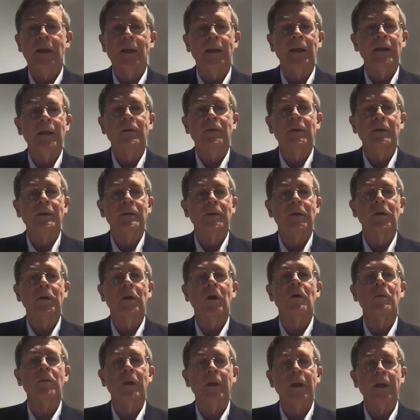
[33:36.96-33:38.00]
even
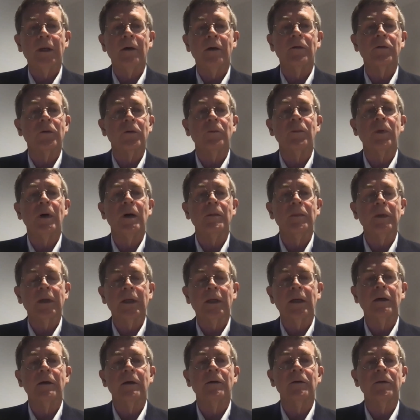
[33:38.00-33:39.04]
global health or public
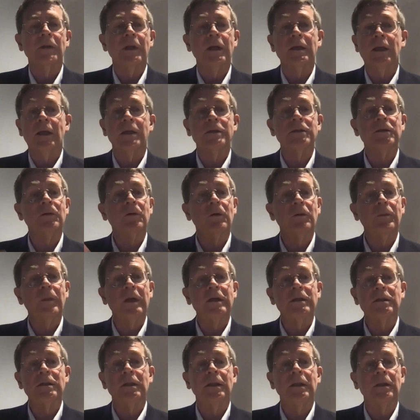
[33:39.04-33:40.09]
health, as you were
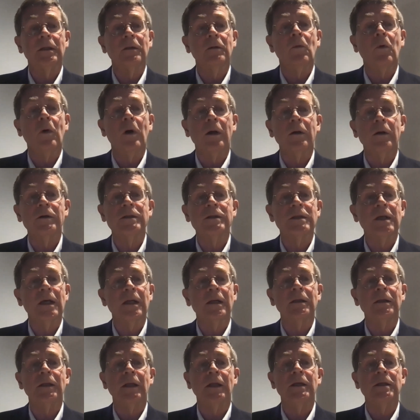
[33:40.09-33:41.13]
mentioning, the water,
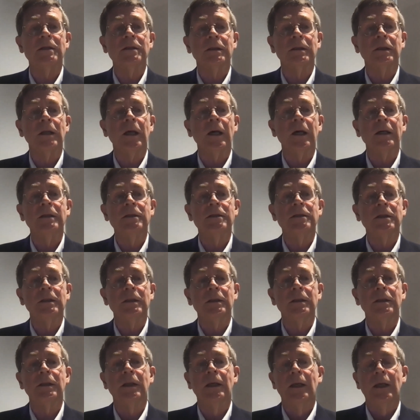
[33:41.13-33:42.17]
sanitation, and
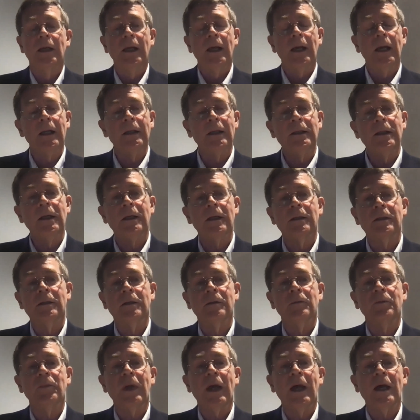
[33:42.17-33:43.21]
hygiene. And yet
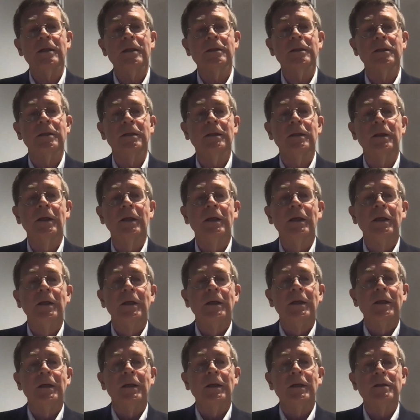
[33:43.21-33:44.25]
compassion
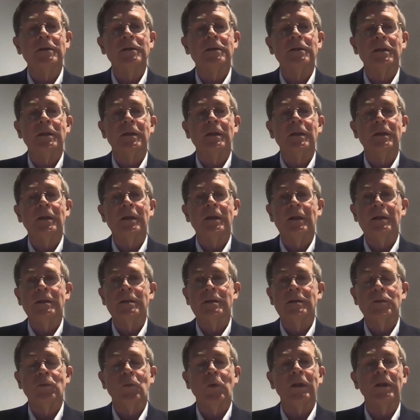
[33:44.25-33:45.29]
is
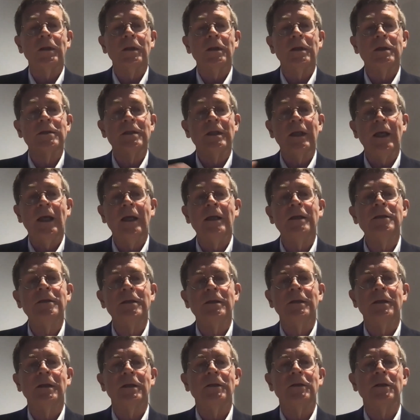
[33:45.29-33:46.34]
what is the
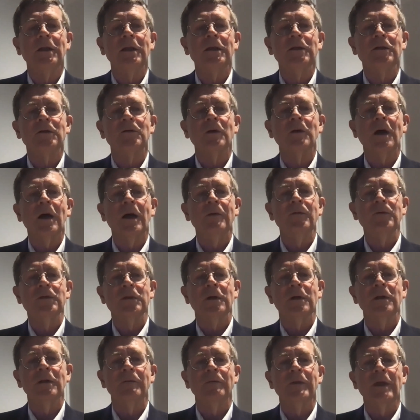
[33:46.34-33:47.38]
engine that drives
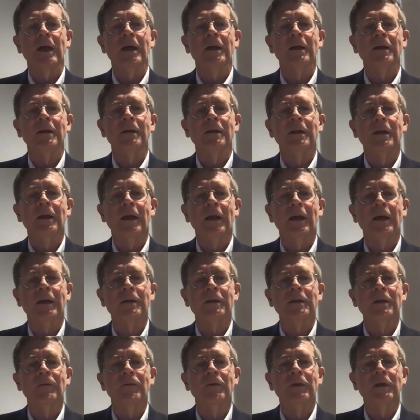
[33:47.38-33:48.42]
all of that
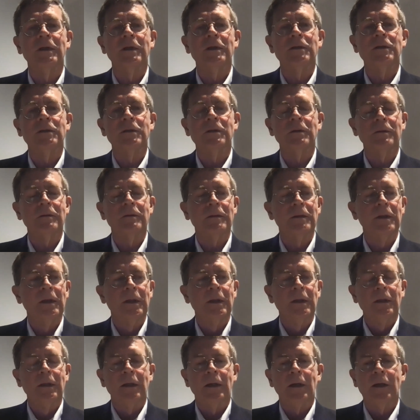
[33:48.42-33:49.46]
activity. So
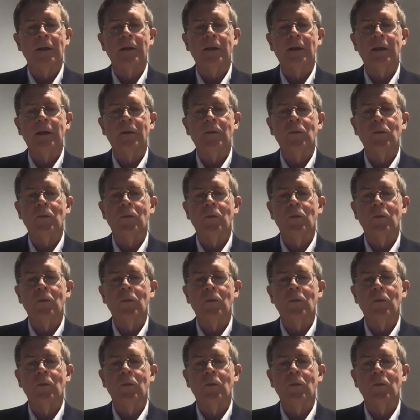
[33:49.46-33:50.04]
I think